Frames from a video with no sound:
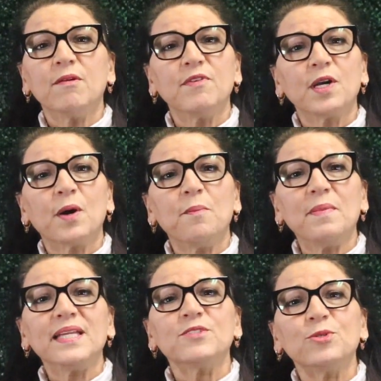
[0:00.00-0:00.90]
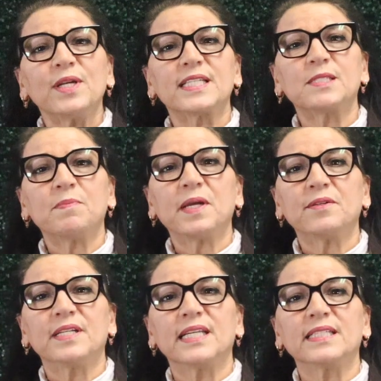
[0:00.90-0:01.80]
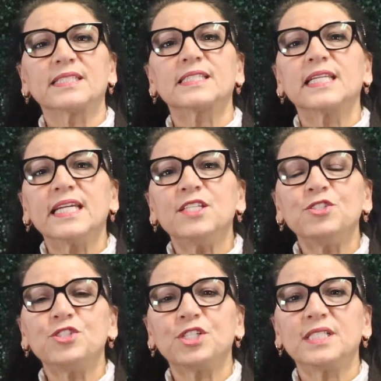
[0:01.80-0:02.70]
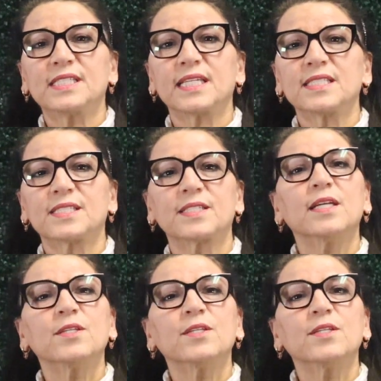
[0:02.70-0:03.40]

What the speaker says: we are meant to experience in Jesus,